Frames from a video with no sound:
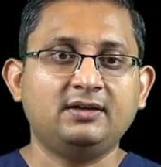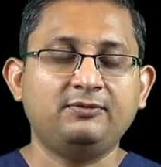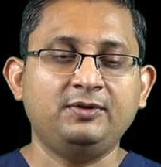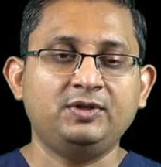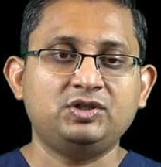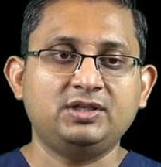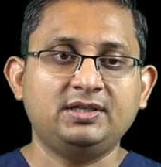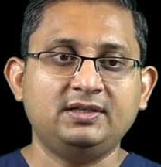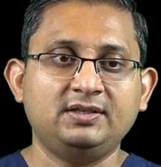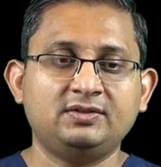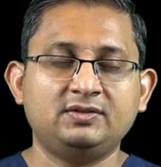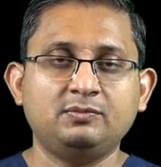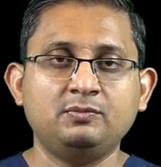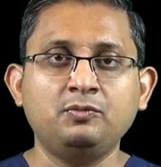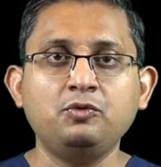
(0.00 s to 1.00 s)
which
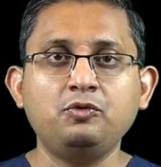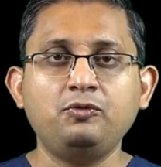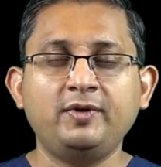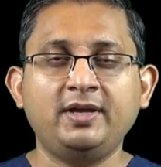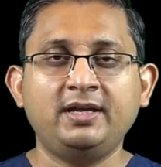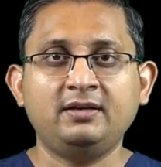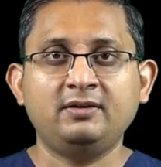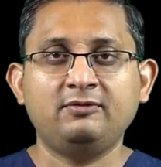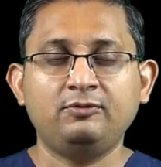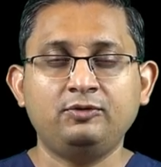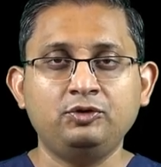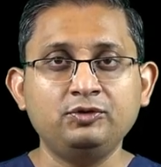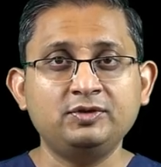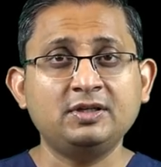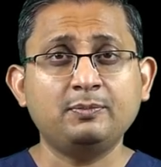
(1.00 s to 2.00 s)
is
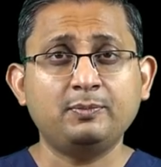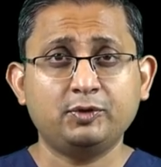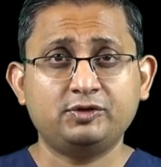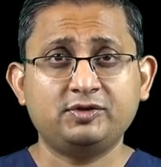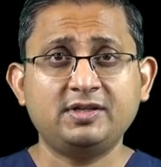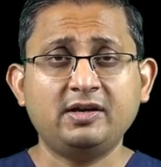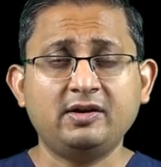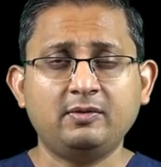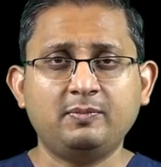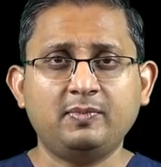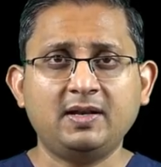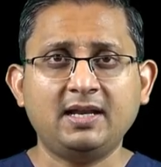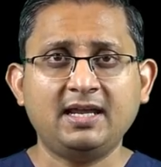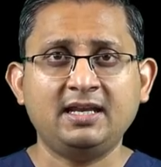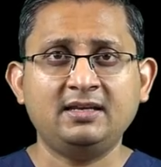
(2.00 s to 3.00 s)
using posterior
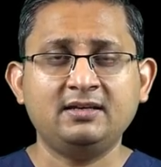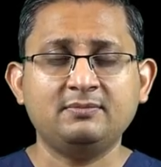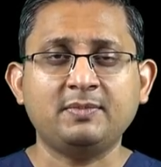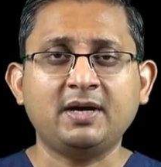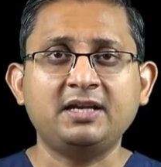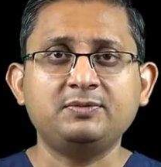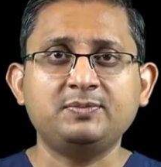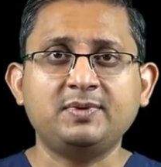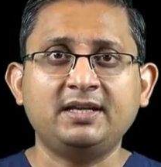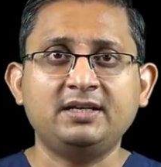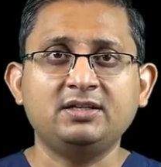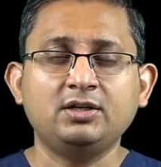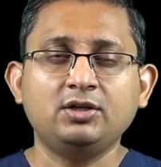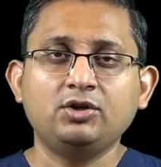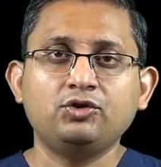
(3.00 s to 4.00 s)
plane, bite
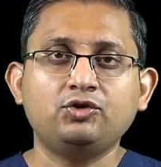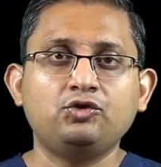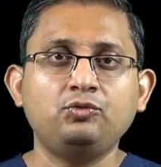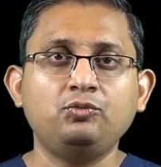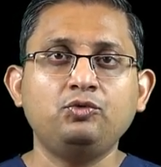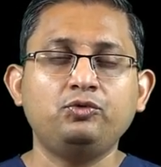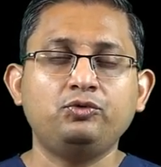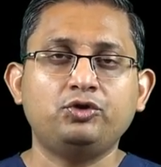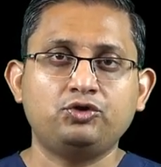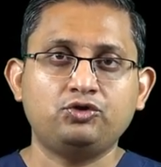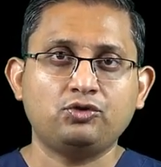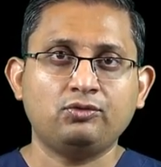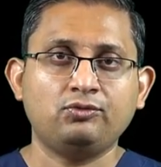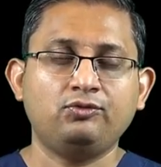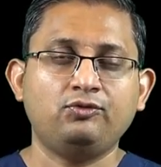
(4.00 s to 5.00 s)
plane, to move the
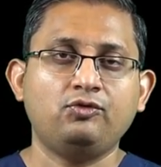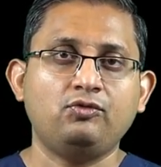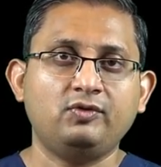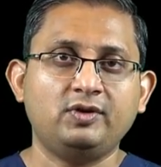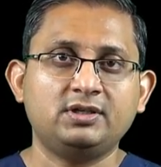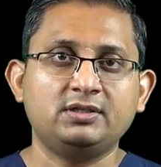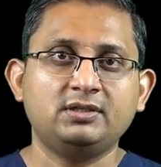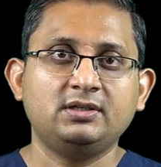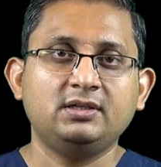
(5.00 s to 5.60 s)
jaw forward.